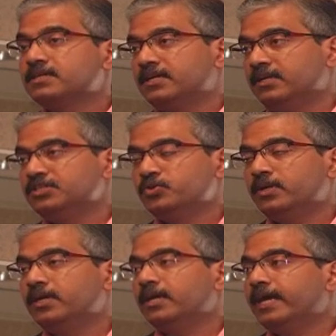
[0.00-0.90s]

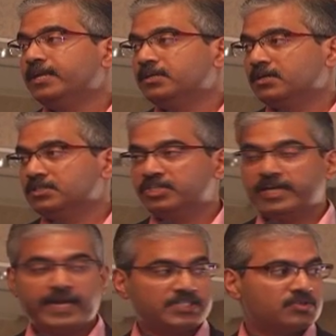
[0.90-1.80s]
injury, and
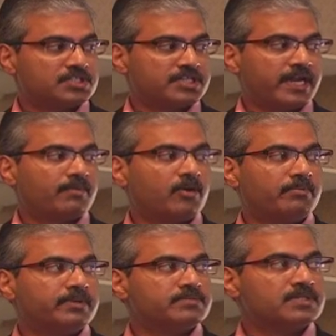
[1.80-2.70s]
gastrointestinal
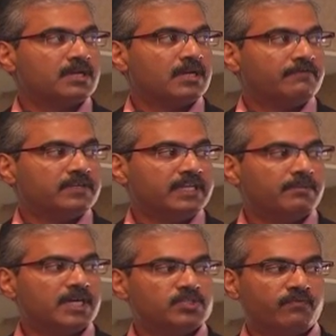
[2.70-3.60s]
problems. With
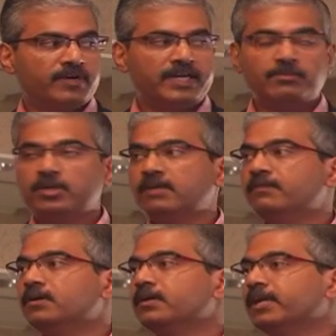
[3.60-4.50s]
DMARDs, you're worried about
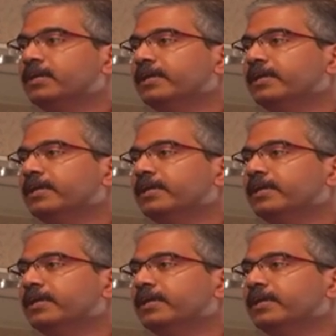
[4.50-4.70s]
liver, kidney,